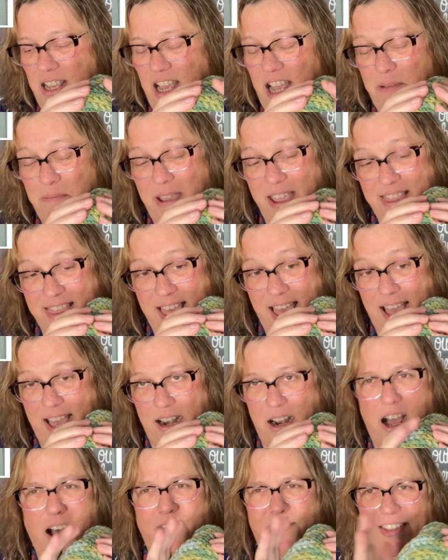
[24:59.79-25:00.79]
I made the head,
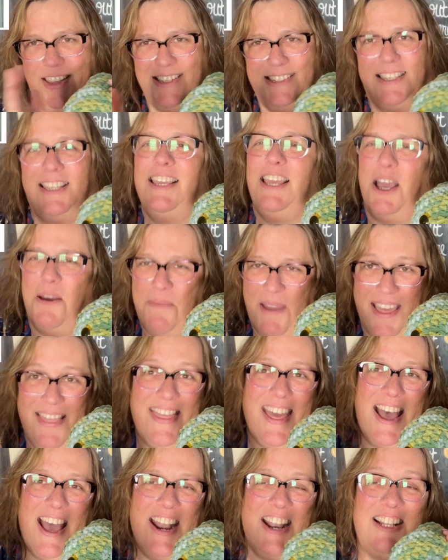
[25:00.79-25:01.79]
obviously. I made
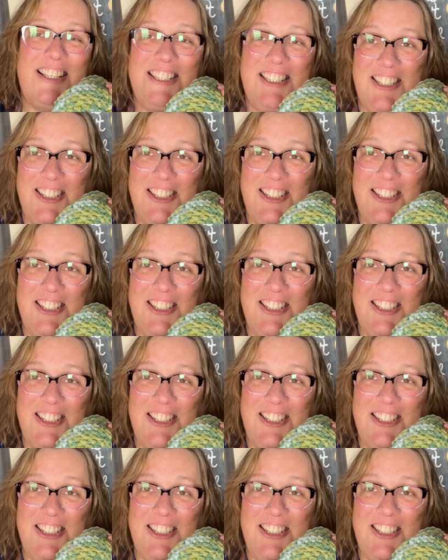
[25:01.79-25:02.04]
the head.